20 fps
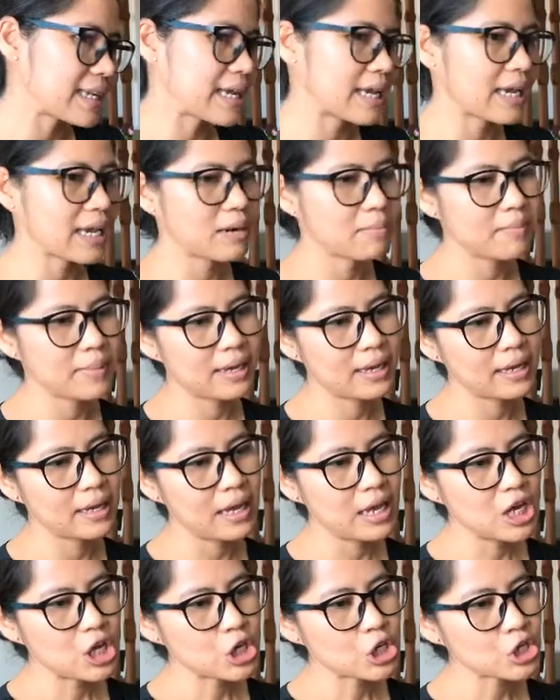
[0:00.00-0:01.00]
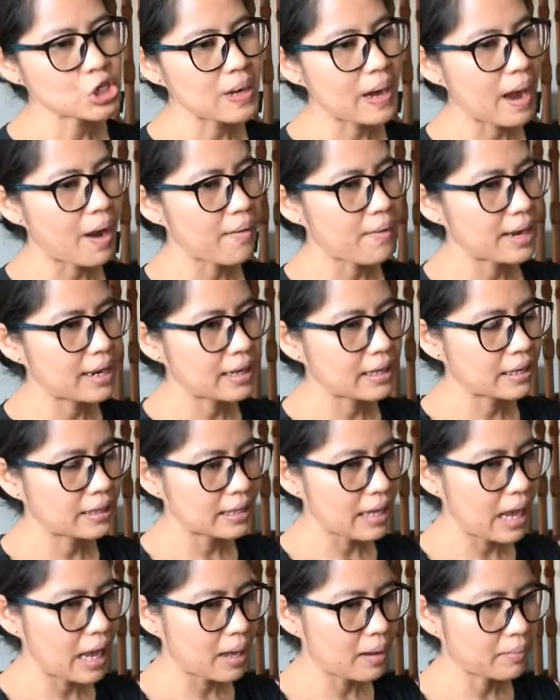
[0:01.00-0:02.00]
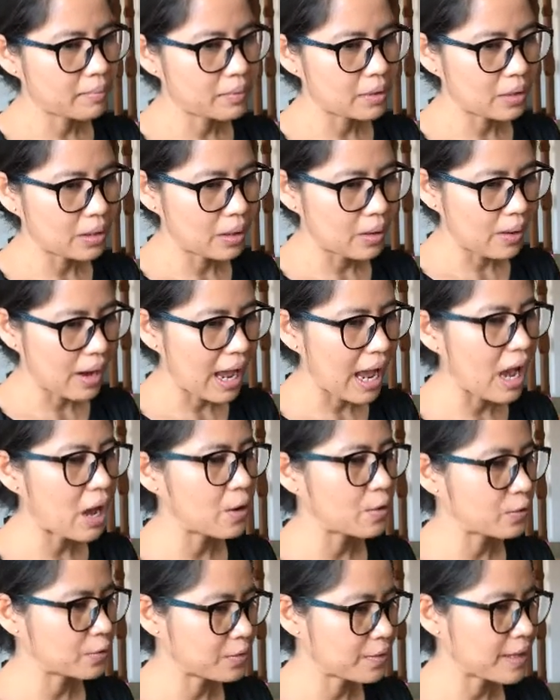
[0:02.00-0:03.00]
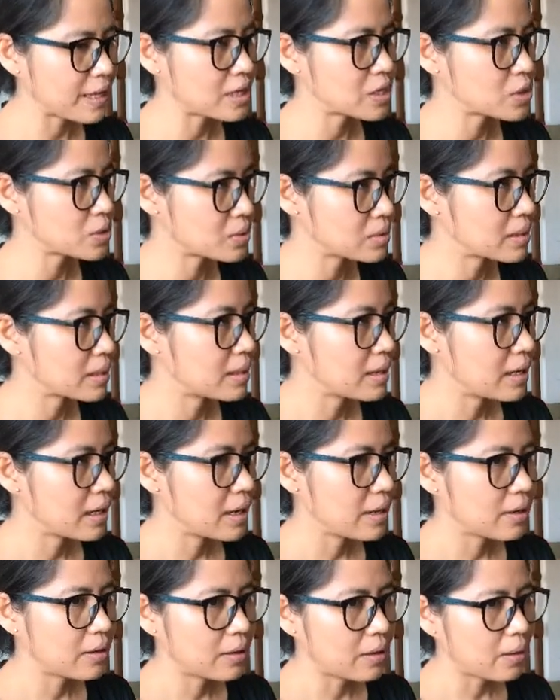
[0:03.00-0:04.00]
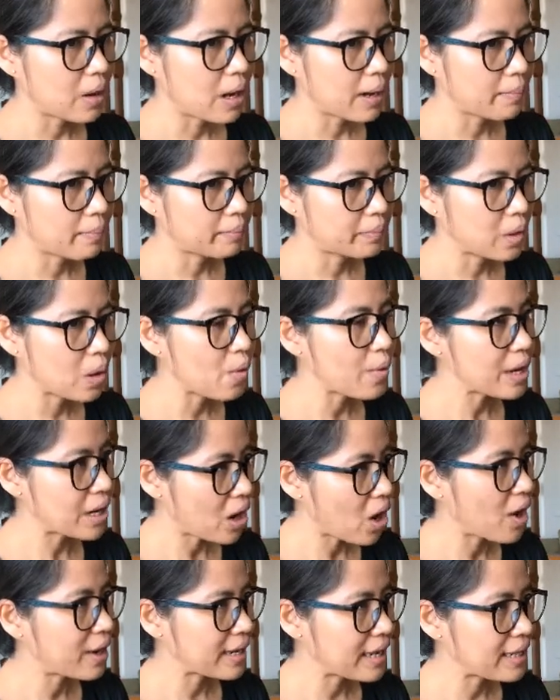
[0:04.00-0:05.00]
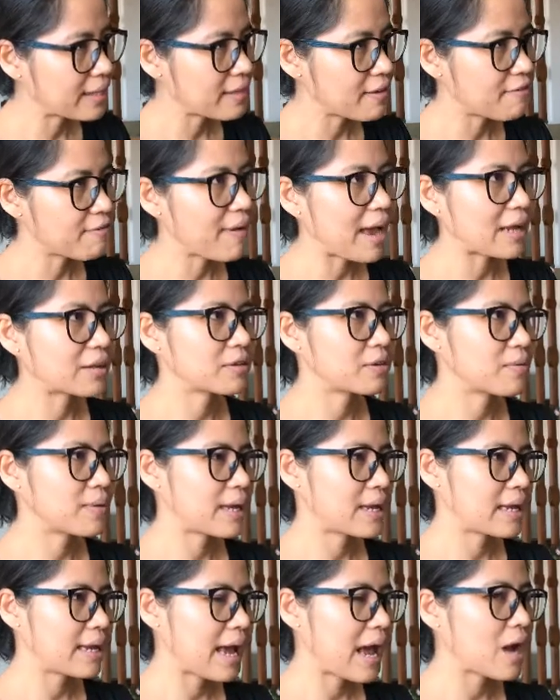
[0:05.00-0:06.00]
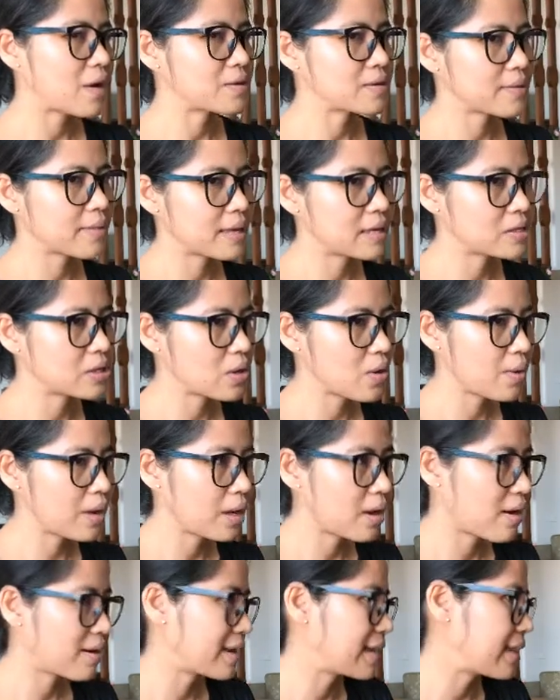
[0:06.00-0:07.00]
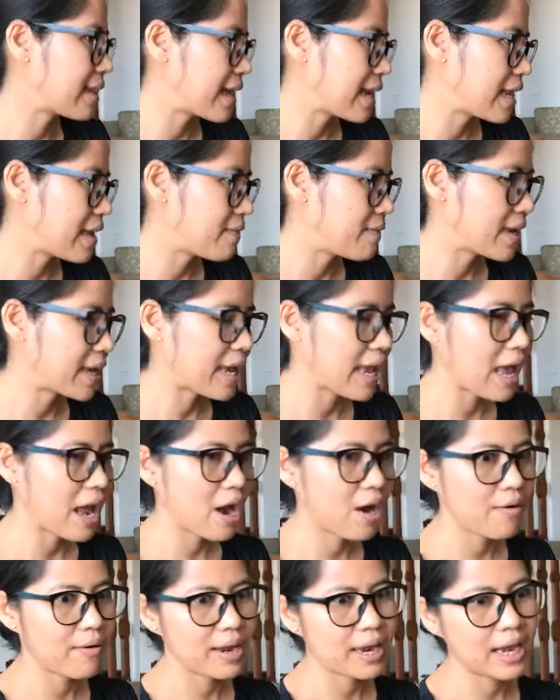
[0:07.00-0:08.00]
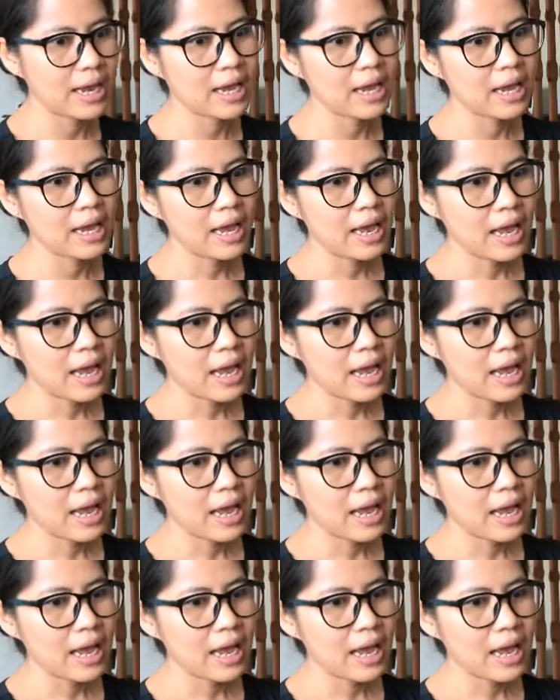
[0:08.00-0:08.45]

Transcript: they can be sharing, um, you know, how things you know um, going on in the factory how's things going on in their living area